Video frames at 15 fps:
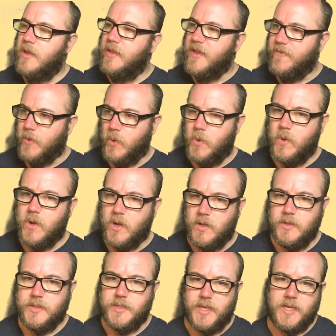They've all
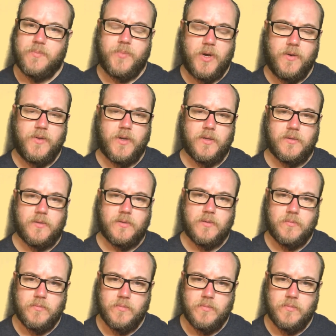got 6 protons.